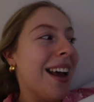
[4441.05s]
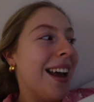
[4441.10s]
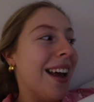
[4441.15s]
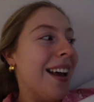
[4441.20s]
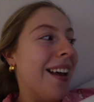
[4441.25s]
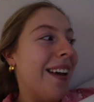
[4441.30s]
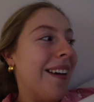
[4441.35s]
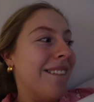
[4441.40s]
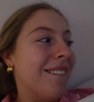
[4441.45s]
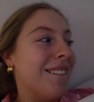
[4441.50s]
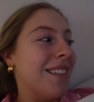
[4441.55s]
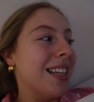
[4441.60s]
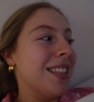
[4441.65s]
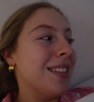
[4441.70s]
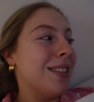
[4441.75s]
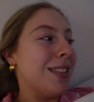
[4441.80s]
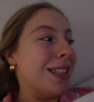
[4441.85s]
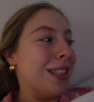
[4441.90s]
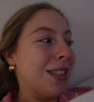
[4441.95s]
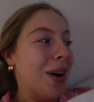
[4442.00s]
um,
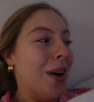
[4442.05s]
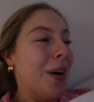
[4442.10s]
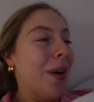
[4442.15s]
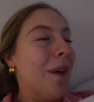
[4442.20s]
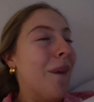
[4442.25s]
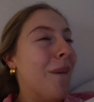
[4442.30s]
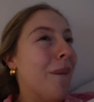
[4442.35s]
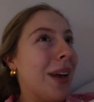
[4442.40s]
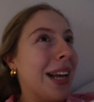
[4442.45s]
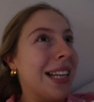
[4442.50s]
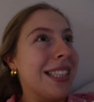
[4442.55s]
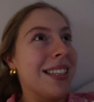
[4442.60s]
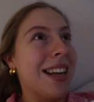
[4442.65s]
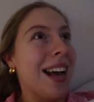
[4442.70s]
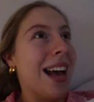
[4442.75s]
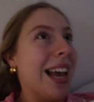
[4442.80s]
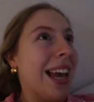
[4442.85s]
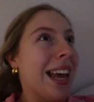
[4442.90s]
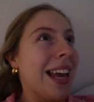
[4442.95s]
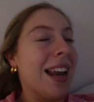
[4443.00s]
so
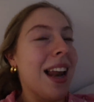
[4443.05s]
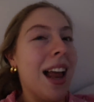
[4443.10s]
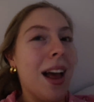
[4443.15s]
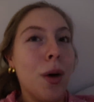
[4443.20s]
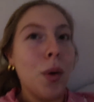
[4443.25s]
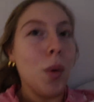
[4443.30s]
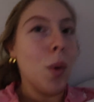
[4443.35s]
exciting, like